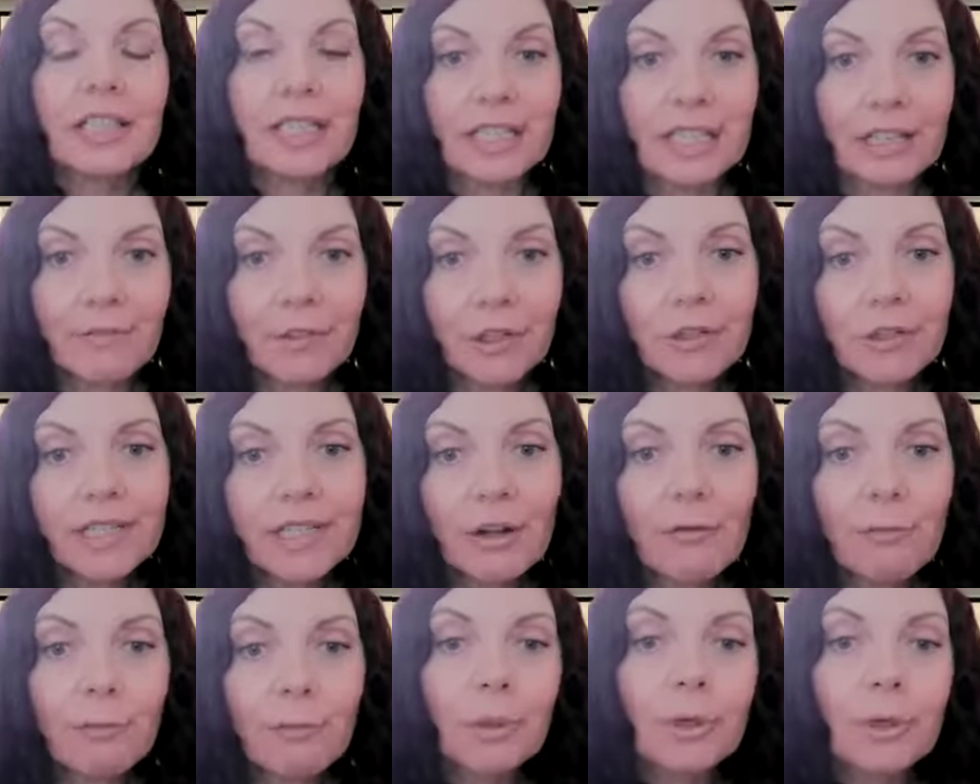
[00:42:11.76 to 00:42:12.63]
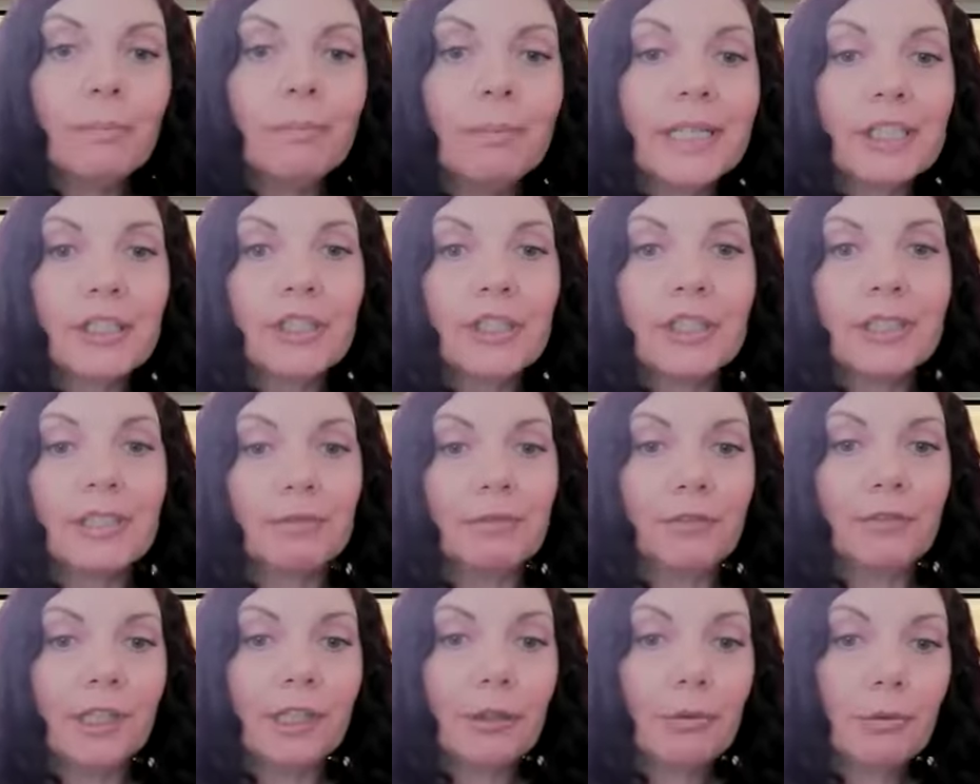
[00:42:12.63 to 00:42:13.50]
give yourself permission
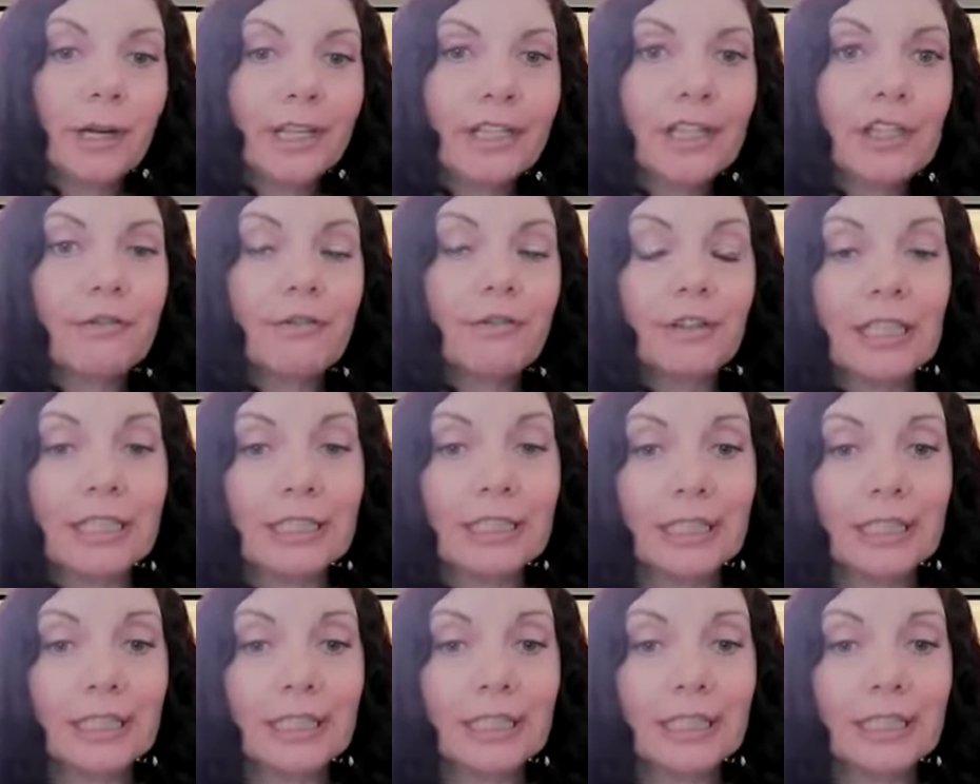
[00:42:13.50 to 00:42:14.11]
to feel what you're